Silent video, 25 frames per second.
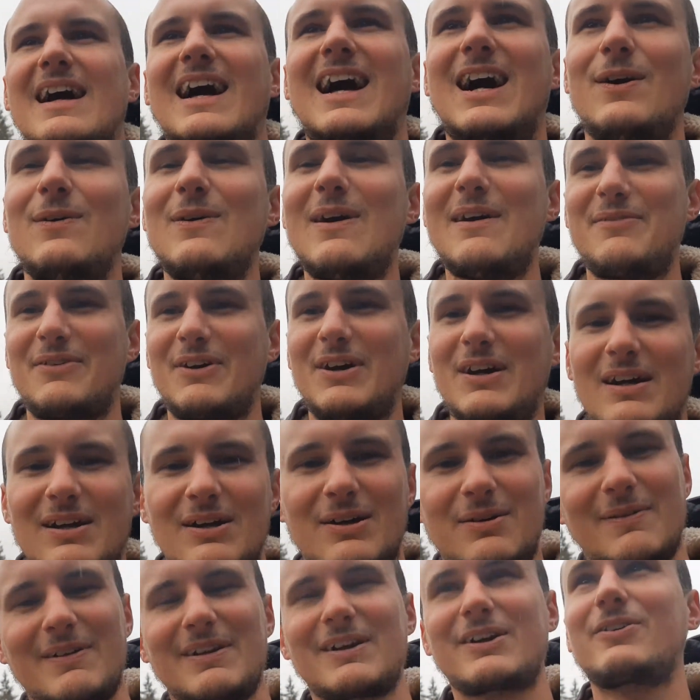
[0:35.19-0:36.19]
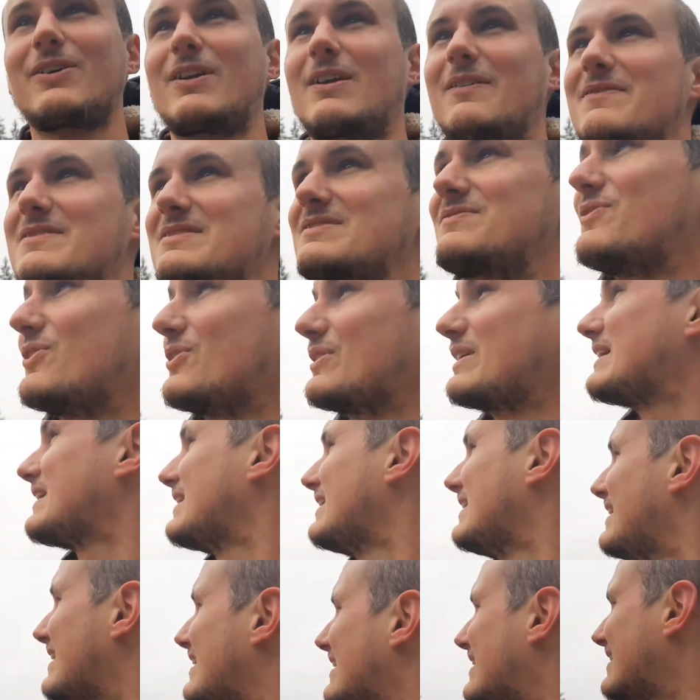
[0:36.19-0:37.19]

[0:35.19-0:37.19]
However, when I got up this morning,